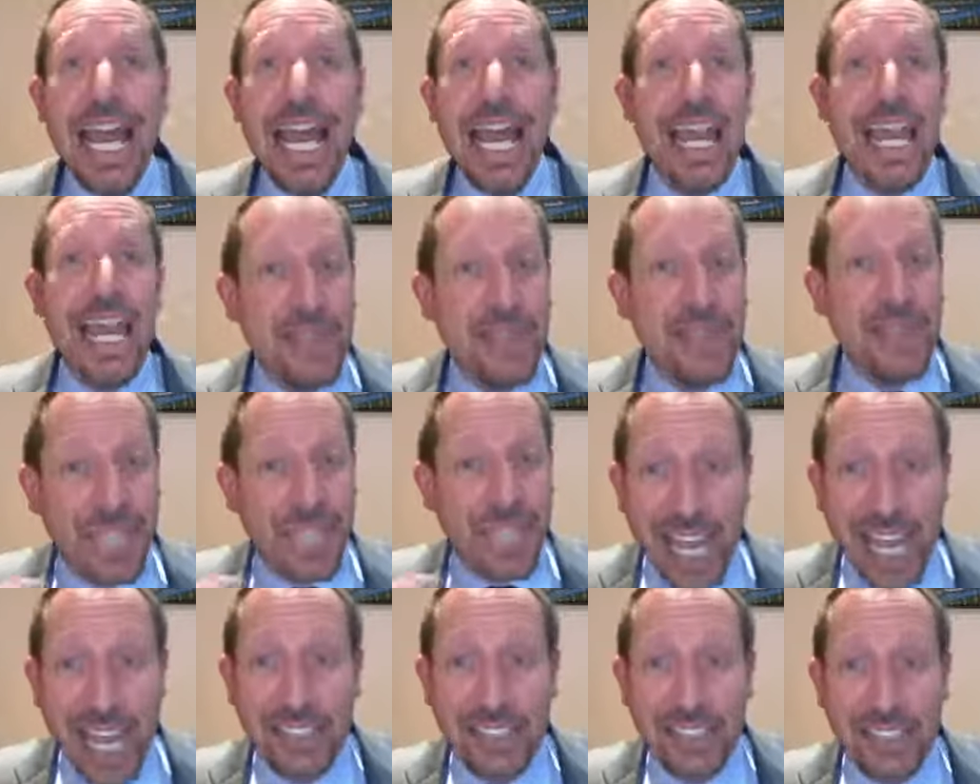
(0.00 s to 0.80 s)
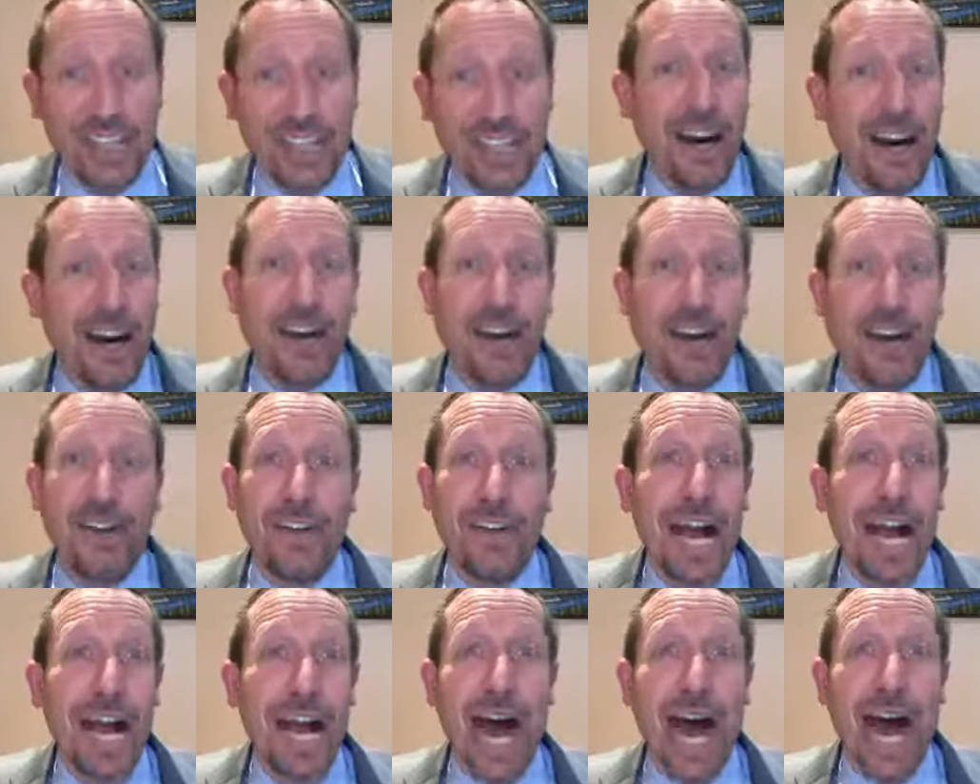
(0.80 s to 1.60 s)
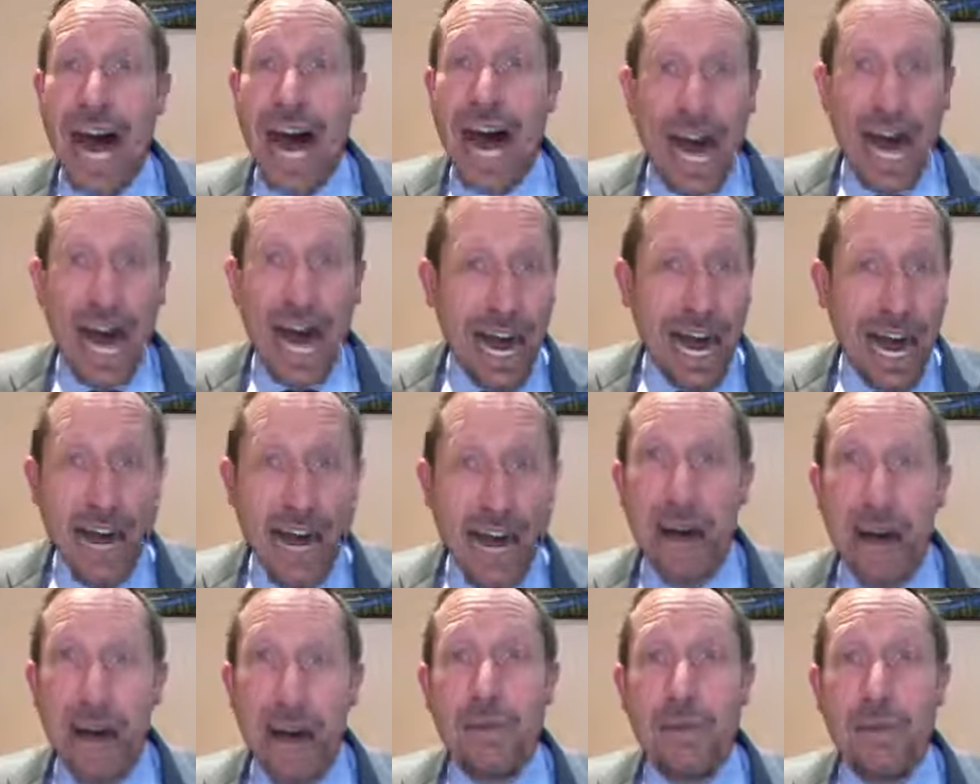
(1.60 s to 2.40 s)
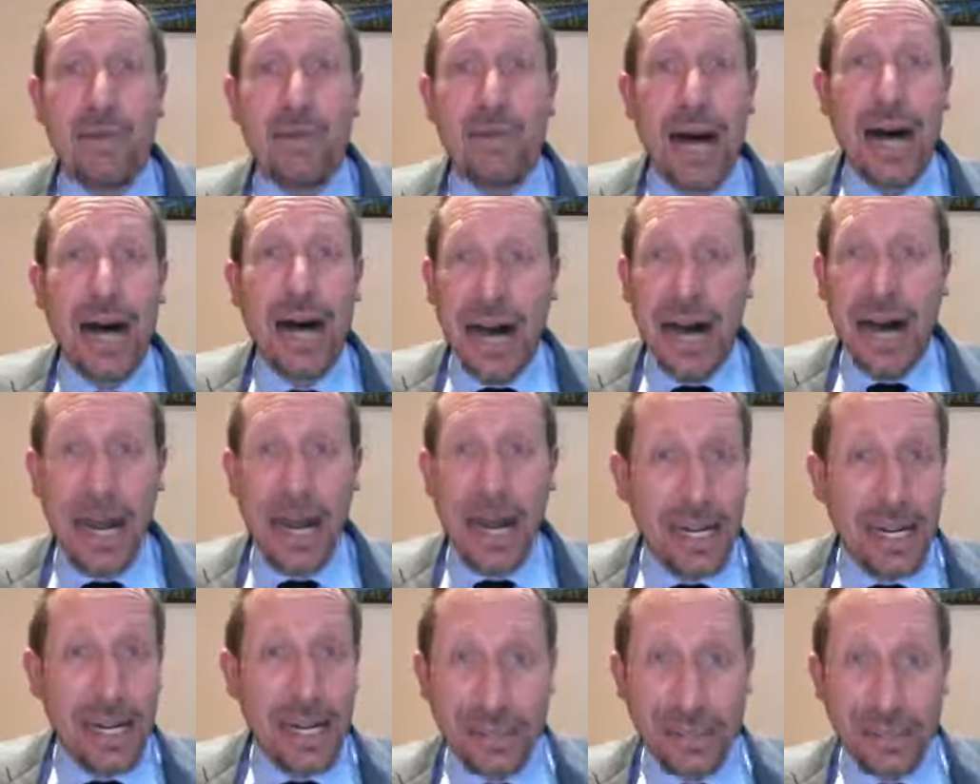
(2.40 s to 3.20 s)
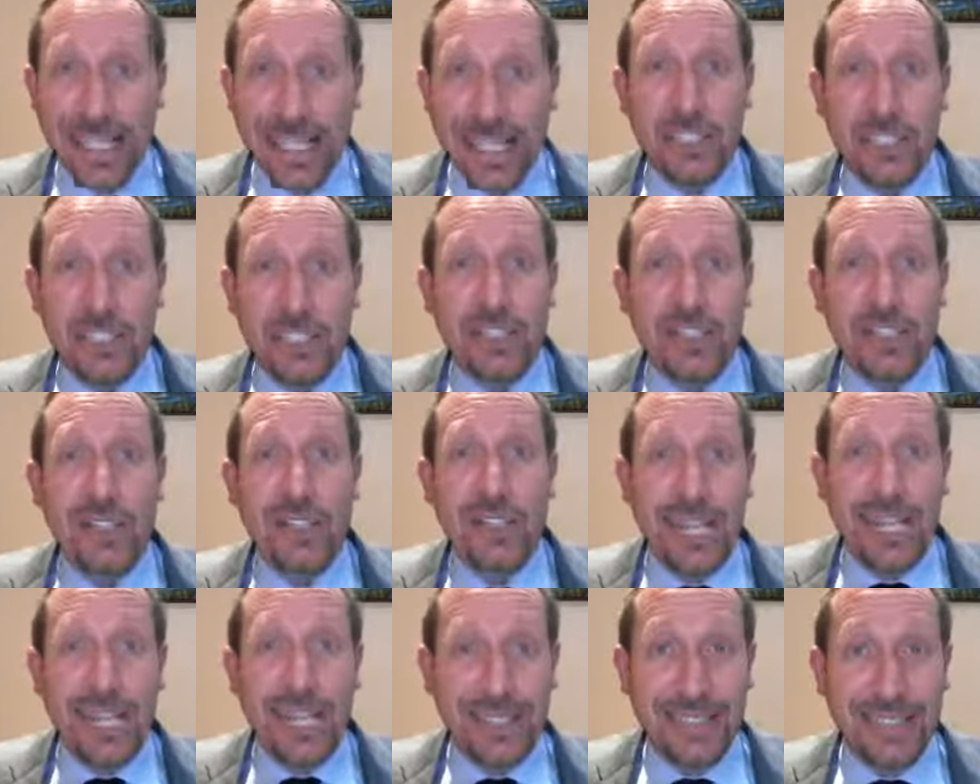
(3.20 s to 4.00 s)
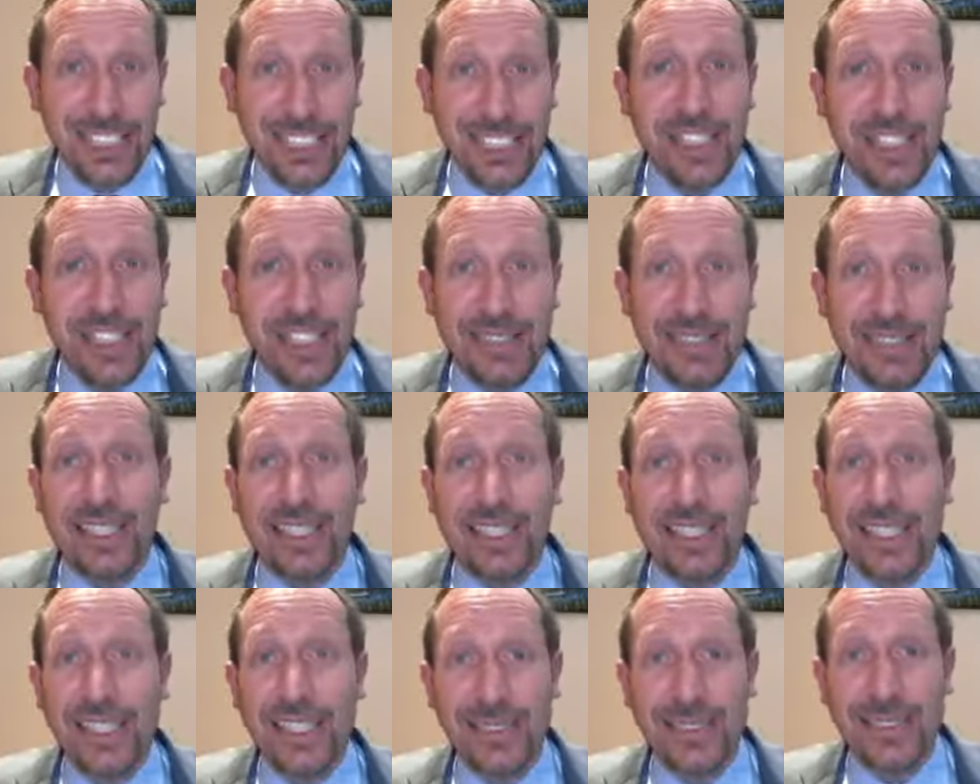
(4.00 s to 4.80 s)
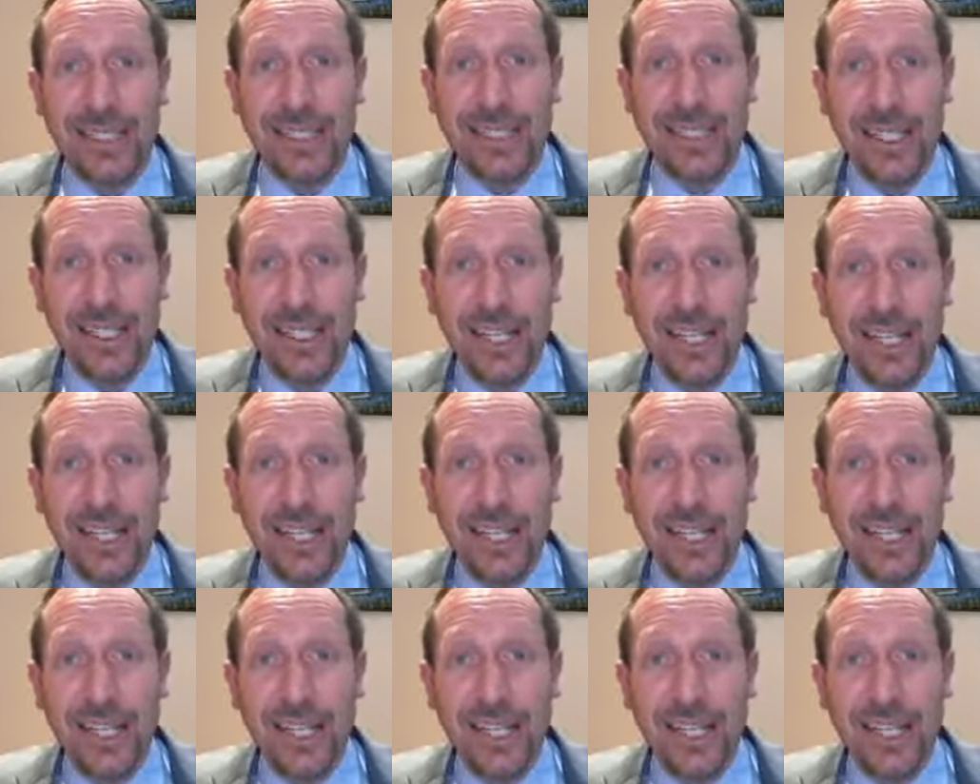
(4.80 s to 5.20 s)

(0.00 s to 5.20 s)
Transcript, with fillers: In the case of uh, uh, sexual licentiousness,